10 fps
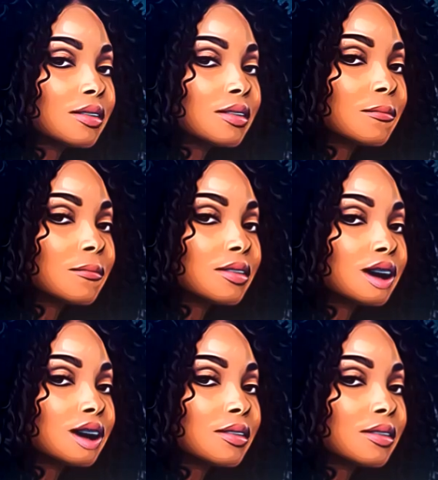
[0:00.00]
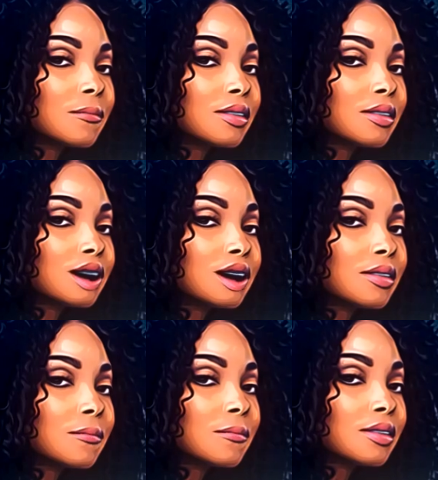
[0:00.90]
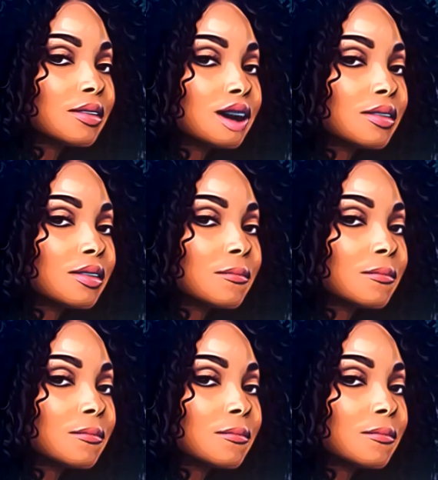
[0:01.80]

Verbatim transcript: I didn't play sports, and